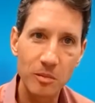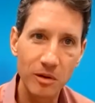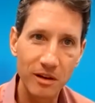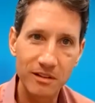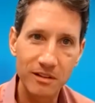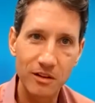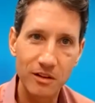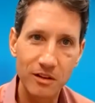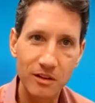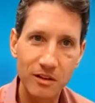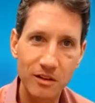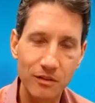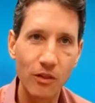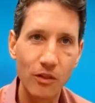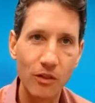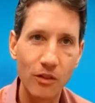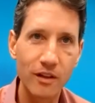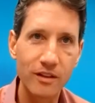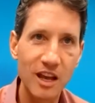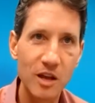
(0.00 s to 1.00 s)
It's sort of
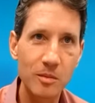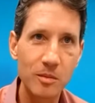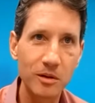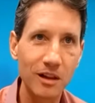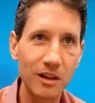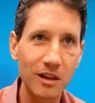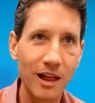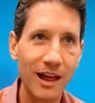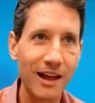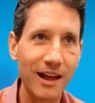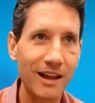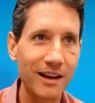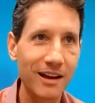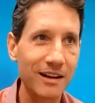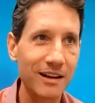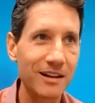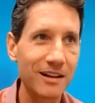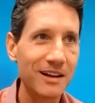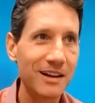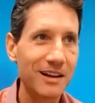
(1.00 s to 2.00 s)
on the table,
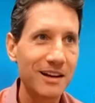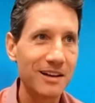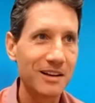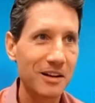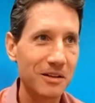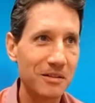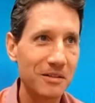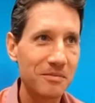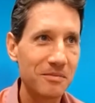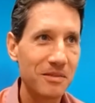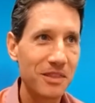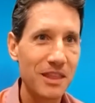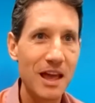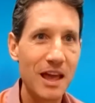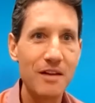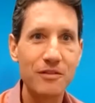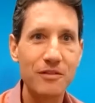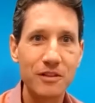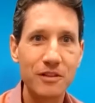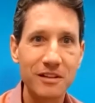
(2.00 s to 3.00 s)
and the
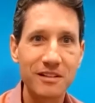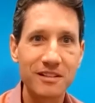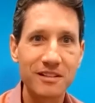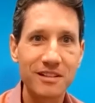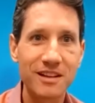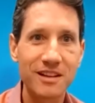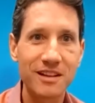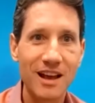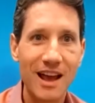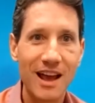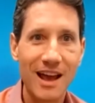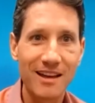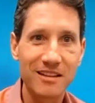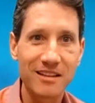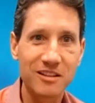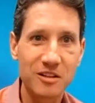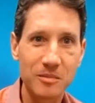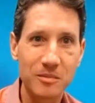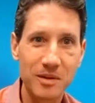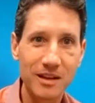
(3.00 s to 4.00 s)
evidence has
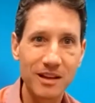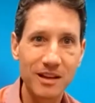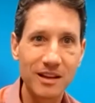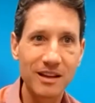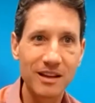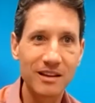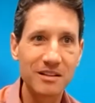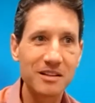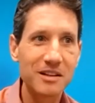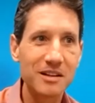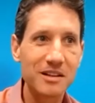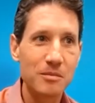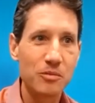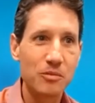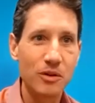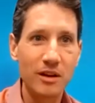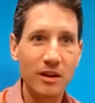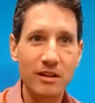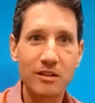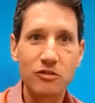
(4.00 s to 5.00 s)
to be
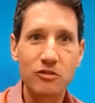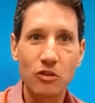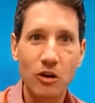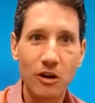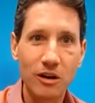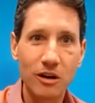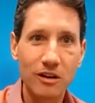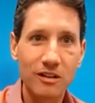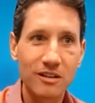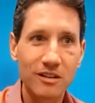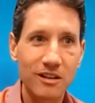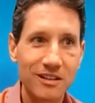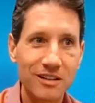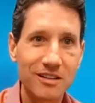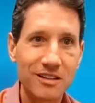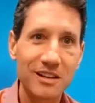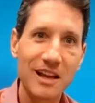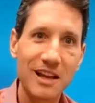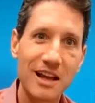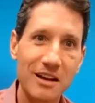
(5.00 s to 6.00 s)
pretty strong to
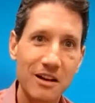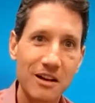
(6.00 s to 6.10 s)
get